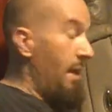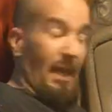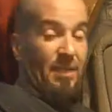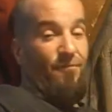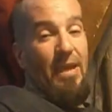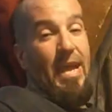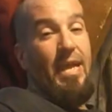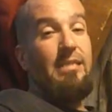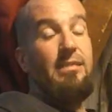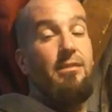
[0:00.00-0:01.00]
It's
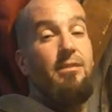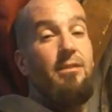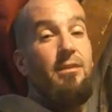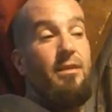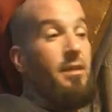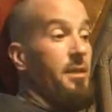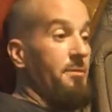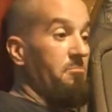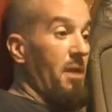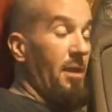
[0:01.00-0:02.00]
fast,
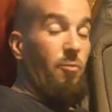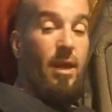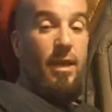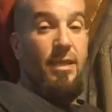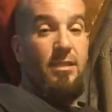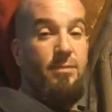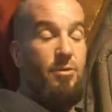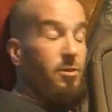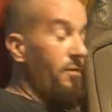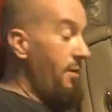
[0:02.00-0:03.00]
lightweight, easy to
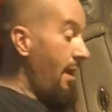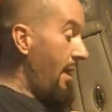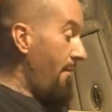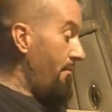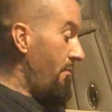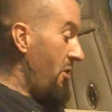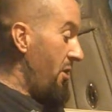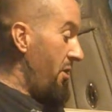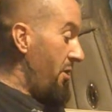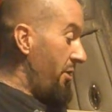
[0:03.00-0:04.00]
move. Um,
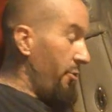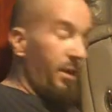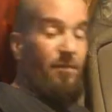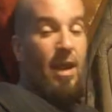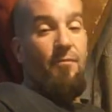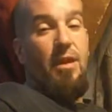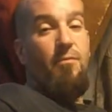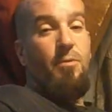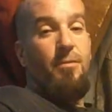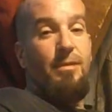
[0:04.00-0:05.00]
you wouldn't even have to have
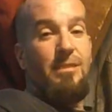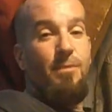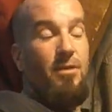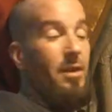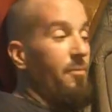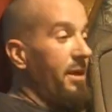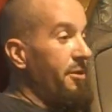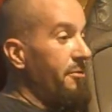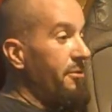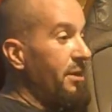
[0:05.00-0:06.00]
a permanent spot like we do.
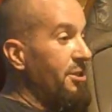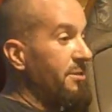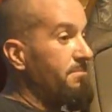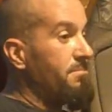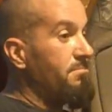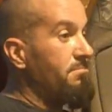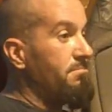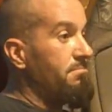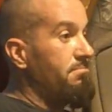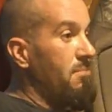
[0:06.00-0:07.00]
You could just
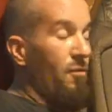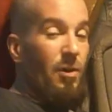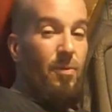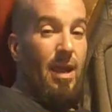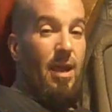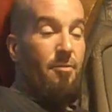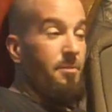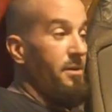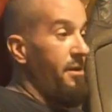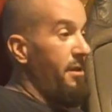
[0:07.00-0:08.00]
move it around.
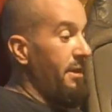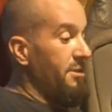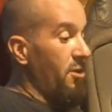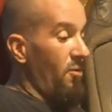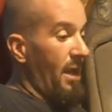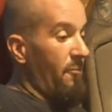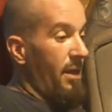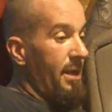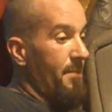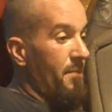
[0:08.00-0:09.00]
It's so
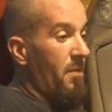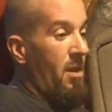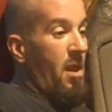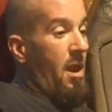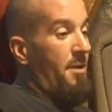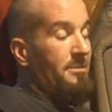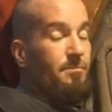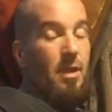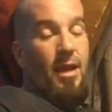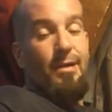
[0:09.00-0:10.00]
lightweight.
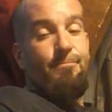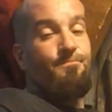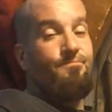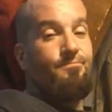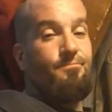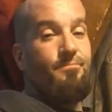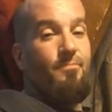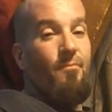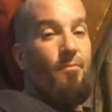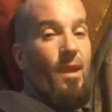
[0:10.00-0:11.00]
Um,
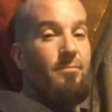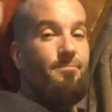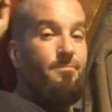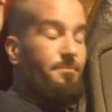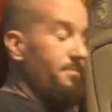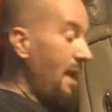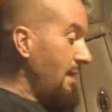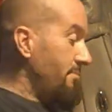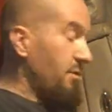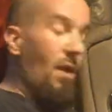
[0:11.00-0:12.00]

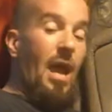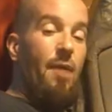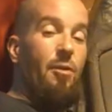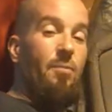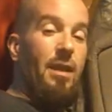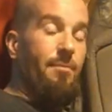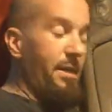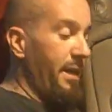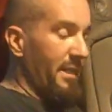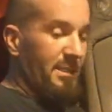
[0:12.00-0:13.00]
yeah, so I would
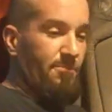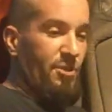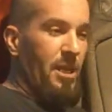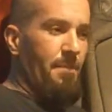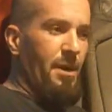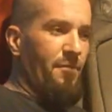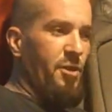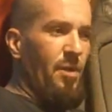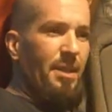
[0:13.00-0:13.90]
recommend it. It's cheap enough too. I